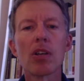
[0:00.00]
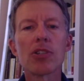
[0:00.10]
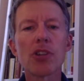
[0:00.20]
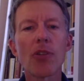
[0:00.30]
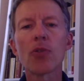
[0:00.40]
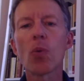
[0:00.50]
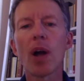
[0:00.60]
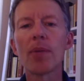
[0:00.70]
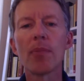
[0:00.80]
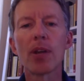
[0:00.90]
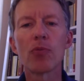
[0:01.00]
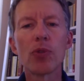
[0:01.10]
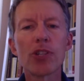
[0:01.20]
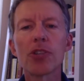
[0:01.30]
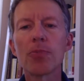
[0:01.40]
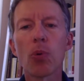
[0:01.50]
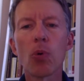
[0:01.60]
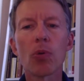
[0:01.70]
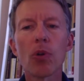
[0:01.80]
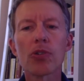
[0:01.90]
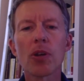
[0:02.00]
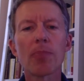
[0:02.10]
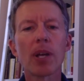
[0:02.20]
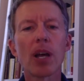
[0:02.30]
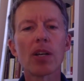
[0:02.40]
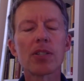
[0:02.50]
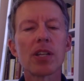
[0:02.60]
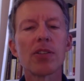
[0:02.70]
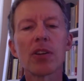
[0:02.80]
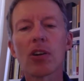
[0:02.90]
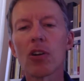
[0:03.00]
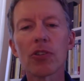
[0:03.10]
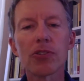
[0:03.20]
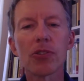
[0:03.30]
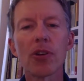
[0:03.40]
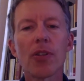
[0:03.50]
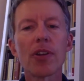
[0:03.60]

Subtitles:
Southern white men, rich and poor, rose up because, in their culture,